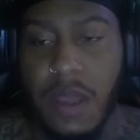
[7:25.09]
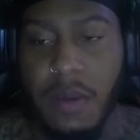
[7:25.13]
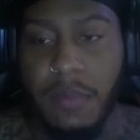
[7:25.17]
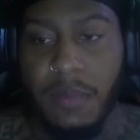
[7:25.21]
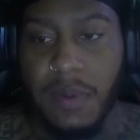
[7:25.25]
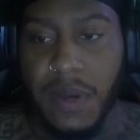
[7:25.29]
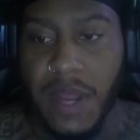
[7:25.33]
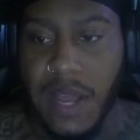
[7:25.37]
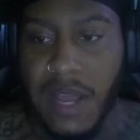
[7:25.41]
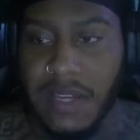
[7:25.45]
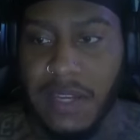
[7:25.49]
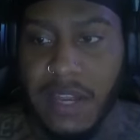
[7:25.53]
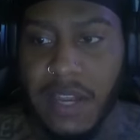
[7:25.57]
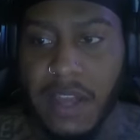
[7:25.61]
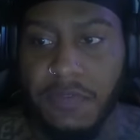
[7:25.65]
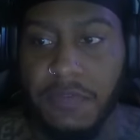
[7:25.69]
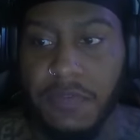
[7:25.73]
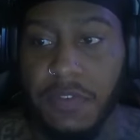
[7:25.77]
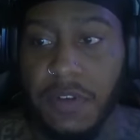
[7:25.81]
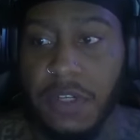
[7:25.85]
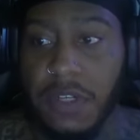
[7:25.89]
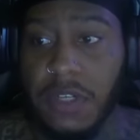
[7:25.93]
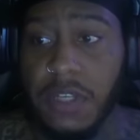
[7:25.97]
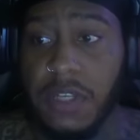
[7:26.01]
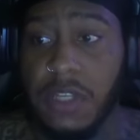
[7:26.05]
But I
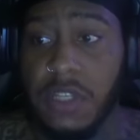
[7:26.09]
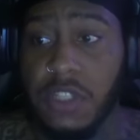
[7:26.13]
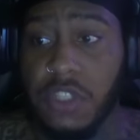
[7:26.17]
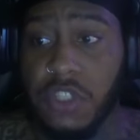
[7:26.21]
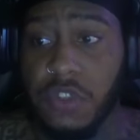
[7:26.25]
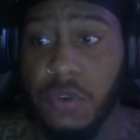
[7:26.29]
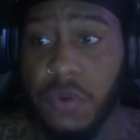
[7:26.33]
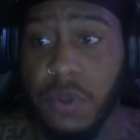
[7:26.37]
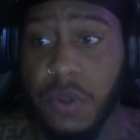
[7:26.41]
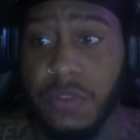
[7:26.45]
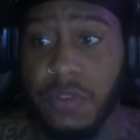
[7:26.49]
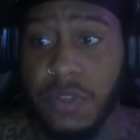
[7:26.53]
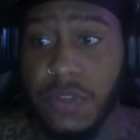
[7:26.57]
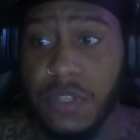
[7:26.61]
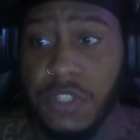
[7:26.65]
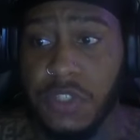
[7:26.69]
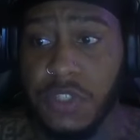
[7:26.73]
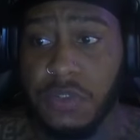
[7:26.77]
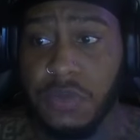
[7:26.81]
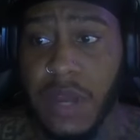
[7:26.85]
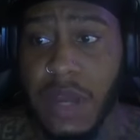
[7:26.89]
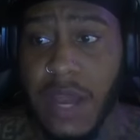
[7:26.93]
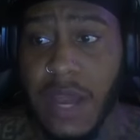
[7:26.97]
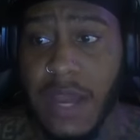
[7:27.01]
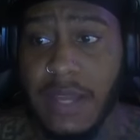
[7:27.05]
definitely enjoyed this,
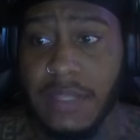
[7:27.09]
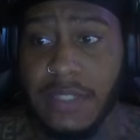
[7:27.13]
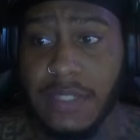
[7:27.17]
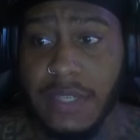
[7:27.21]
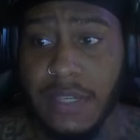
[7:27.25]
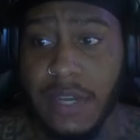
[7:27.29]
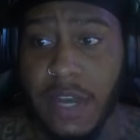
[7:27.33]
you guys.